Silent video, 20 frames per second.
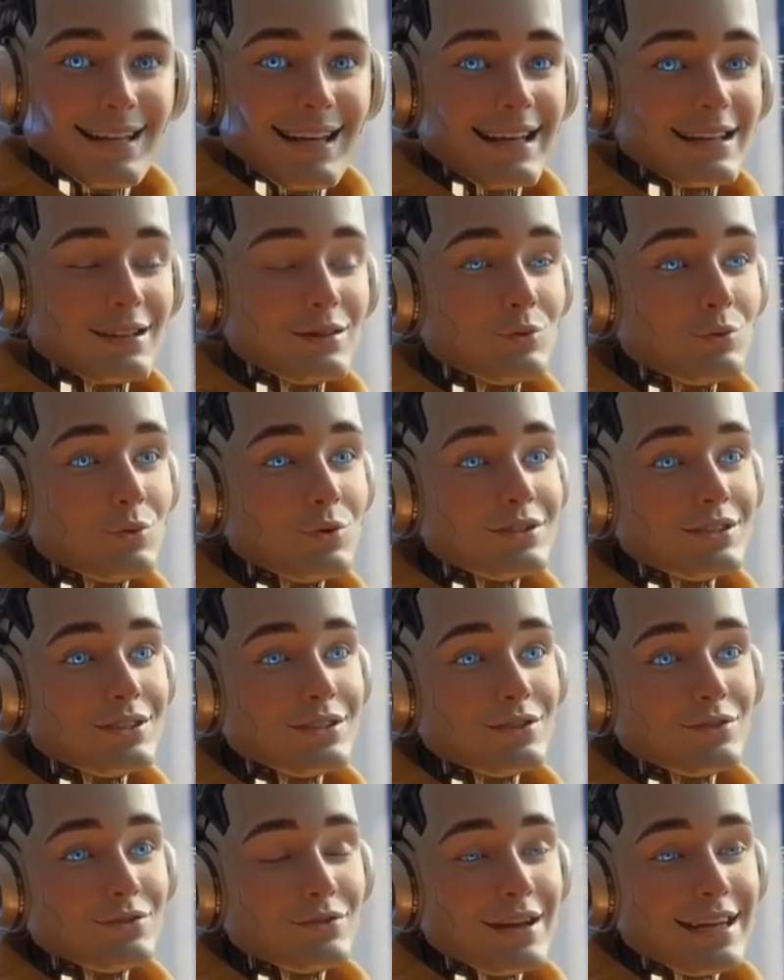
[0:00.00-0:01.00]
and you wanted
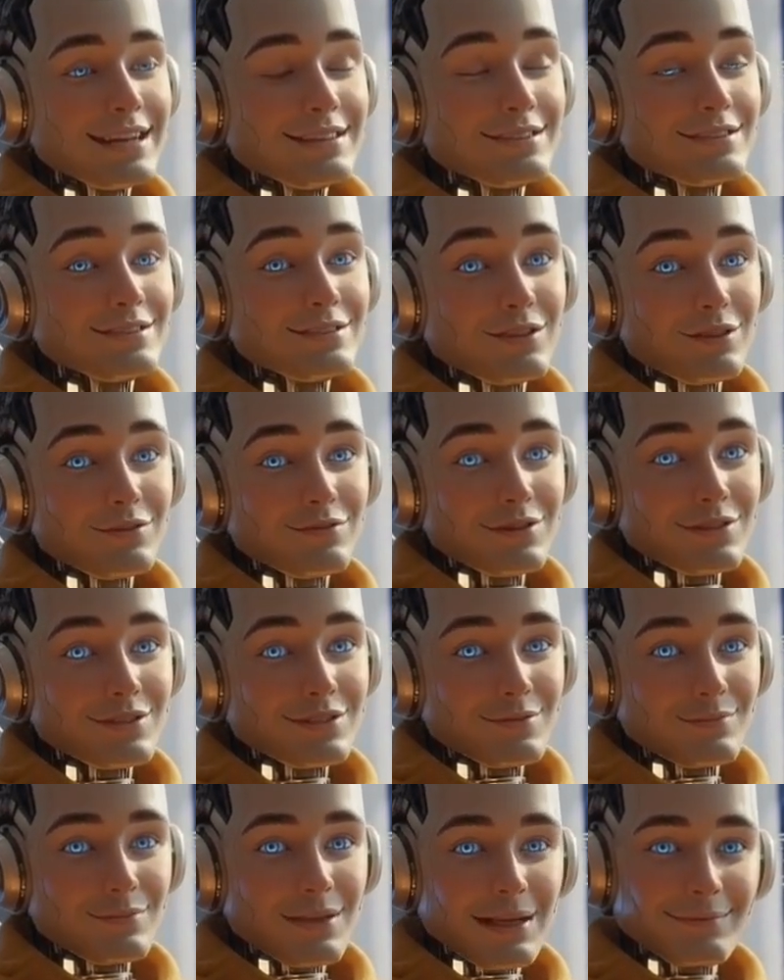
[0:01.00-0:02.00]
to create a service
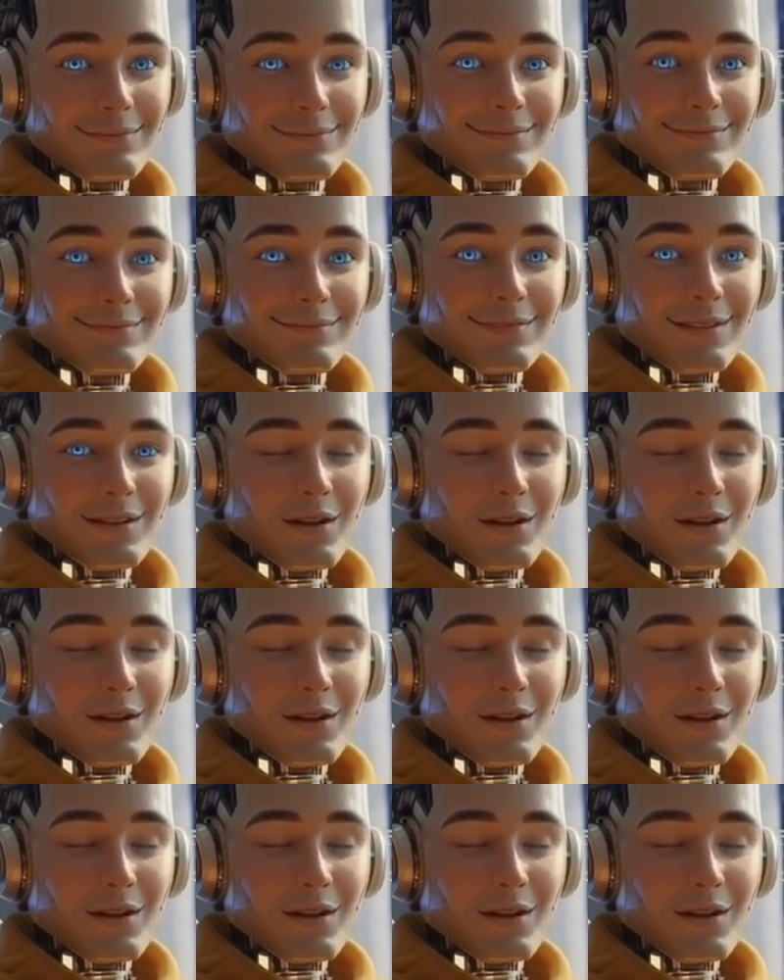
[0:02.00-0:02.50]
for people,